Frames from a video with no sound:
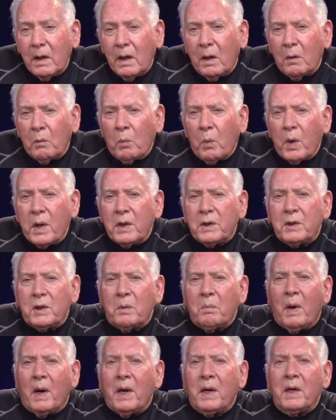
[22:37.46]
And where
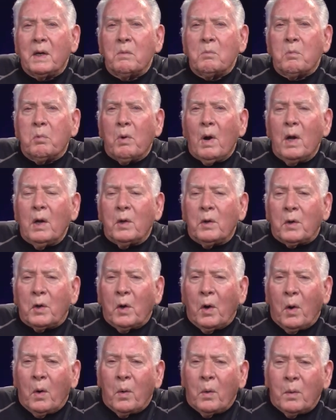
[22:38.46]
did my umbrella
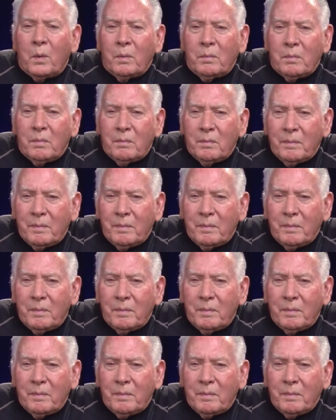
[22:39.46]
go?